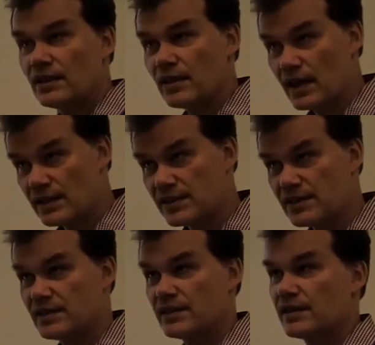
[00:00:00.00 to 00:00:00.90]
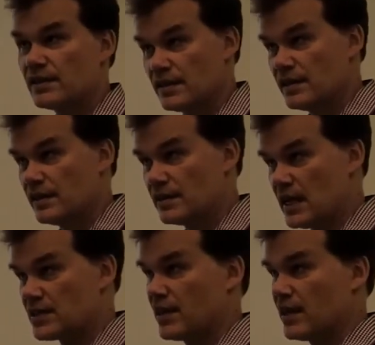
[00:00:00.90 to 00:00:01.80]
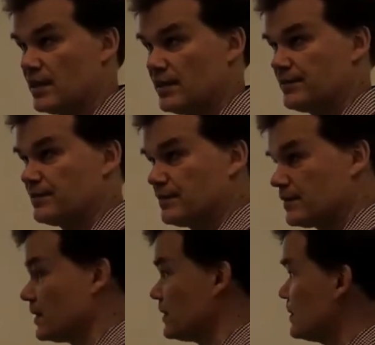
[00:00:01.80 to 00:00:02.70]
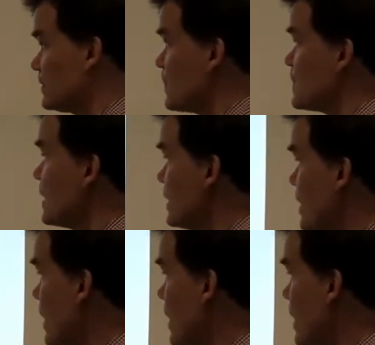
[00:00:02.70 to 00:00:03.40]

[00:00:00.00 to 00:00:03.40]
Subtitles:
the less selection gain, right? Especially in the